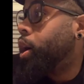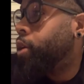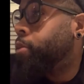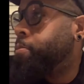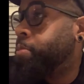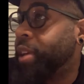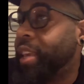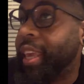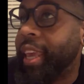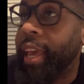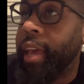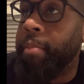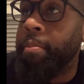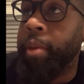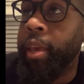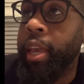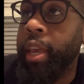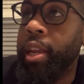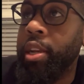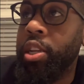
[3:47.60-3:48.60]
But yeah,
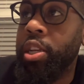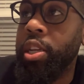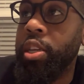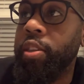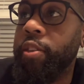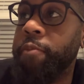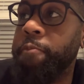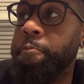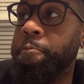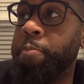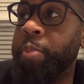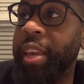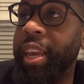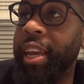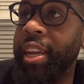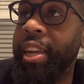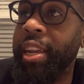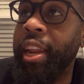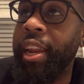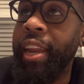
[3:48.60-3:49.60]
man, just being
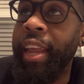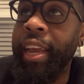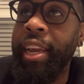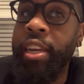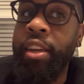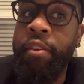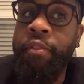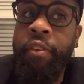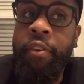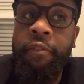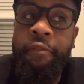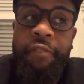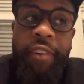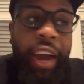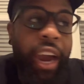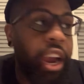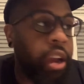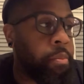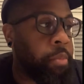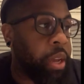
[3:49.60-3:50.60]
in a negative
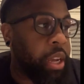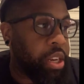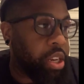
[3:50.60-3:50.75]
environment,